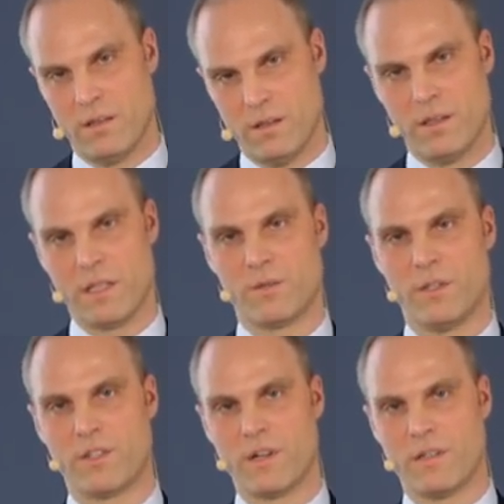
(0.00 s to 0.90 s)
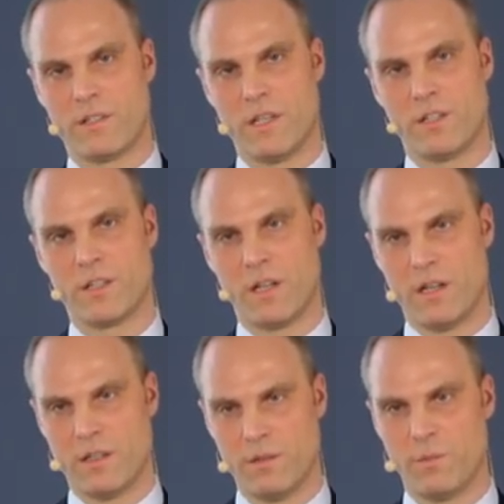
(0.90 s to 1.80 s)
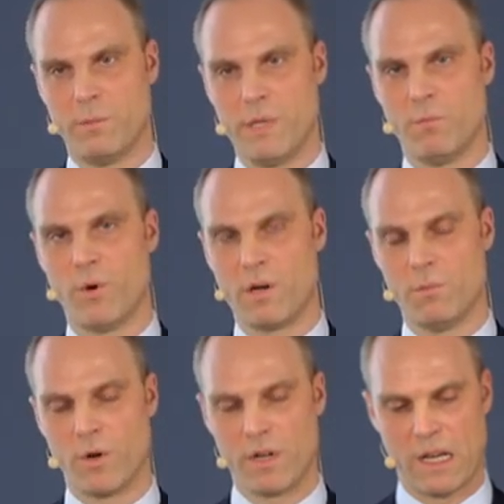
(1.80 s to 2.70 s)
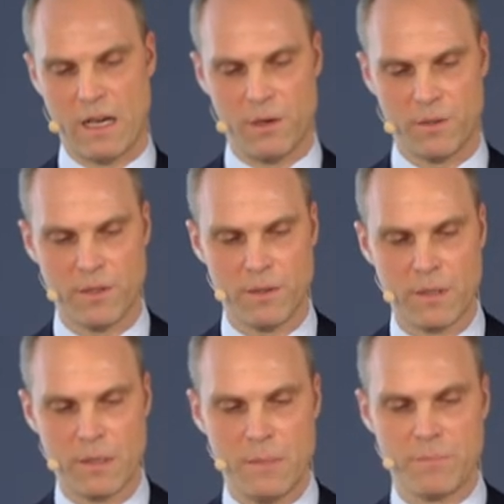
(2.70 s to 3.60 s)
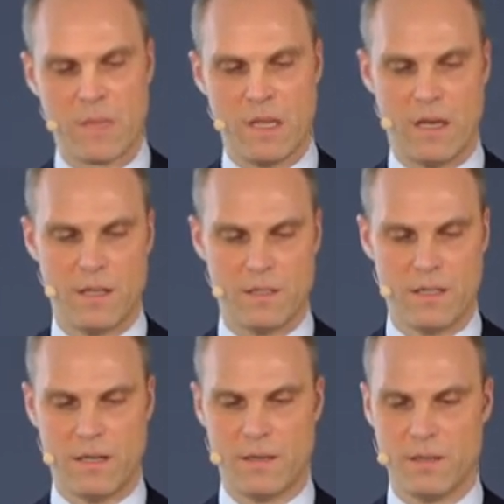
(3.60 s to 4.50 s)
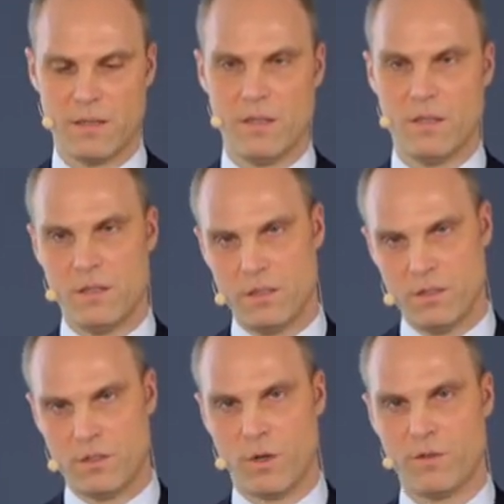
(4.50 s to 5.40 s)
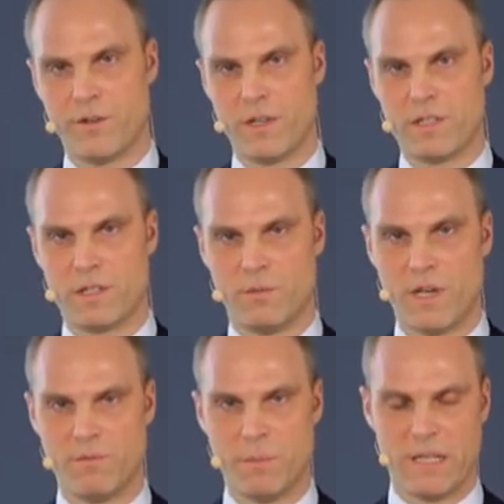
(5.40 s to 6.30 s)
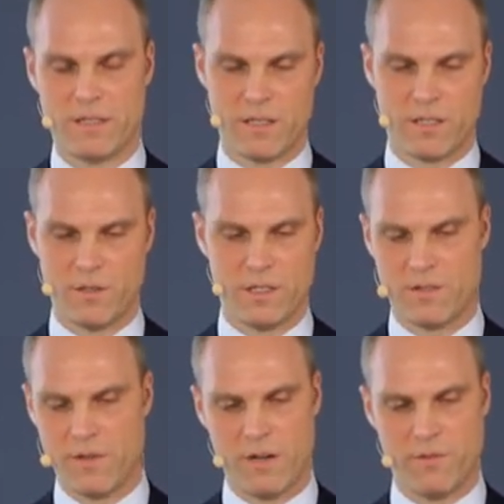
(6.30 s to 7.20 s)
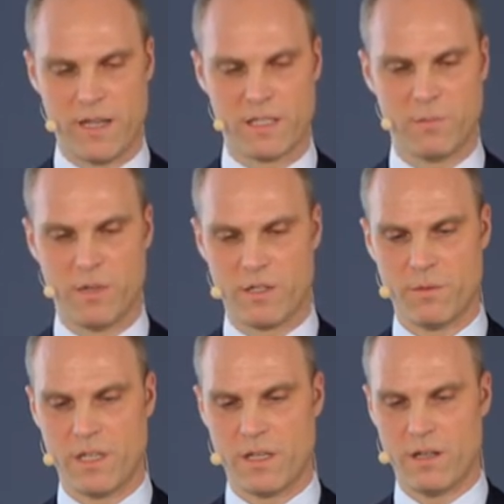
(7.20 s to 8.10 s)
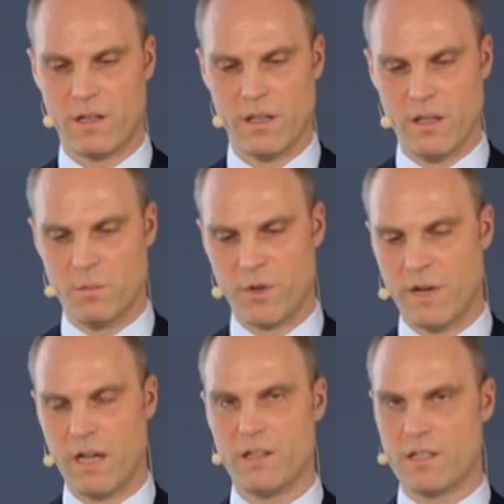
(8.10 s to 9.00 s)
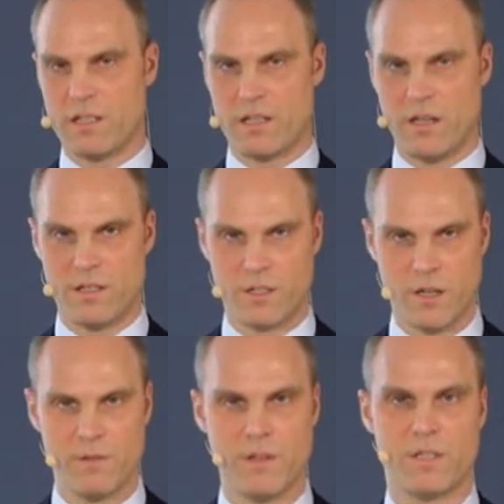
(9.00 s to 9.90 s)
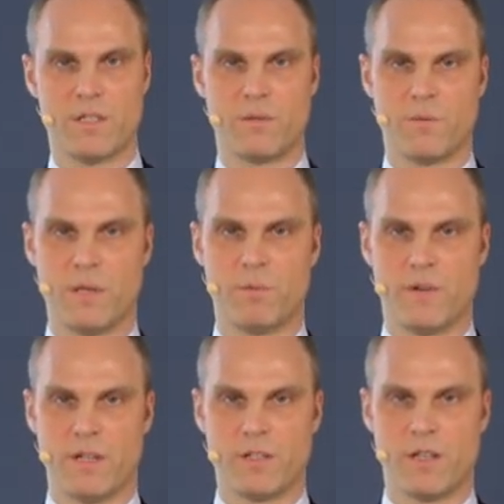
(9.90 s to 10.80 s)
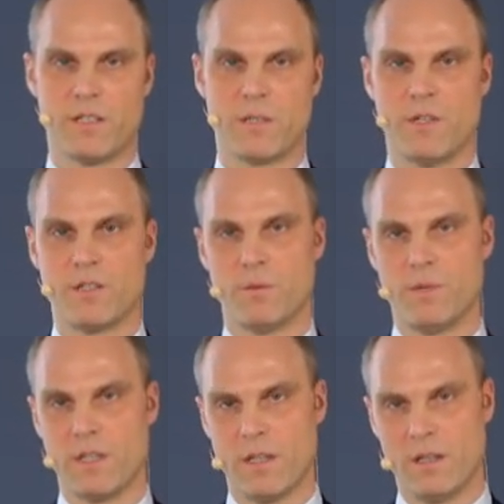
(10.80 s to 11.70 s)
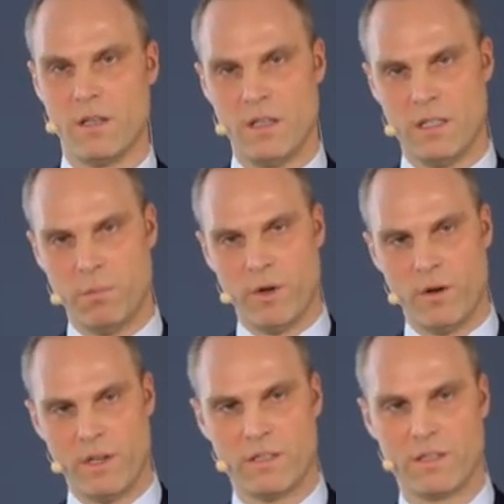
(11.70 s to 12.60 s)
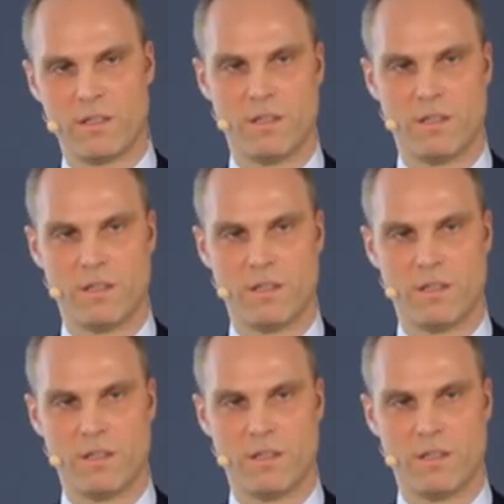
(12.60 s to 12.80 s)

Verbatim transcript: things will transition, and it will be more and more cloud. And uh, to offer this, we have built this so it's very flexible, so we can provide this as a service that we provide to customers, or we can deploy it